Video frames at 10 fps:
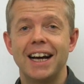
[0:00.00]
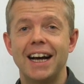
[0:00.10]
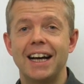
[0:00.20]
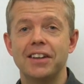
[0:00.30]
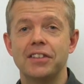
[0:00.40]

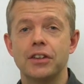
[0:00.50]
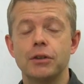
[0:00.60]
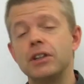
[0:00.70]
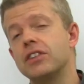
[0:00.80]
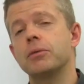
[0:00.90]
And uh,
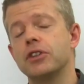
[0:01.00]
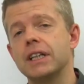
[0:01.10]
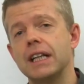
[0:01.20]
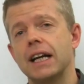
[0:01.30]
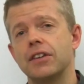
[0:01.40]
the reason I'm
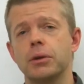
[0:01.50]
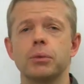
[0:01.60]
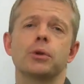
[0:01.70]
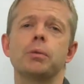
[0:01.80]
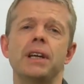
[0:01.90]
doing that is I
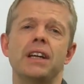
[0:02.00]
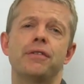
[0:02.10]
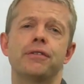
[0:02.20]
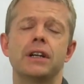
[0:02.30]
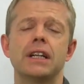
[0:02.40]
want to appear
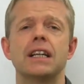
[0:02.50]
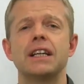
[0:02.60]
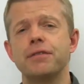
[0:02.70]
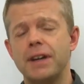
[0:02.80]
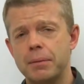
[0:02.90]

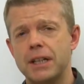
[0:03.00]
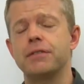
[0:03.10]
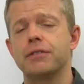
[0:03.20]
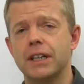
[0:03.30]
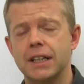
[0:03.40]
friendly,
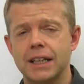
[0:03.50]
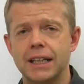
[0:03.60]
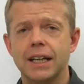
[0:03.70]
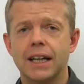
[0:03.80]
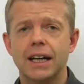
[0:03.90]
family-friendly,